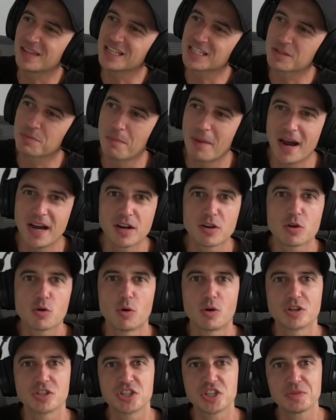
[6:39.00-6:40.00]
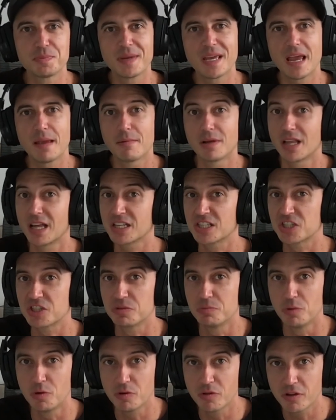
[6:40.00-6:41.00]
this minor chord just became a lot
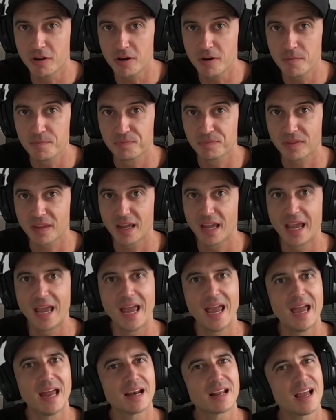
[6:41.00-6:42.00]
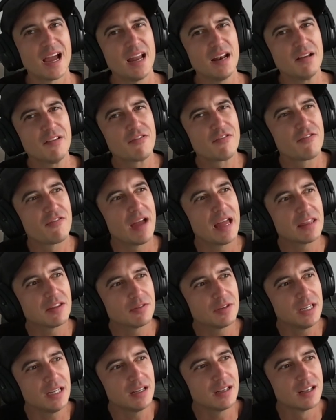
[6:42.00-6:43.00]
smoother and kind of
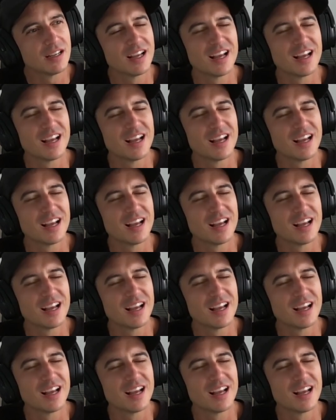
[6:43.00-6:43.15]
feathery,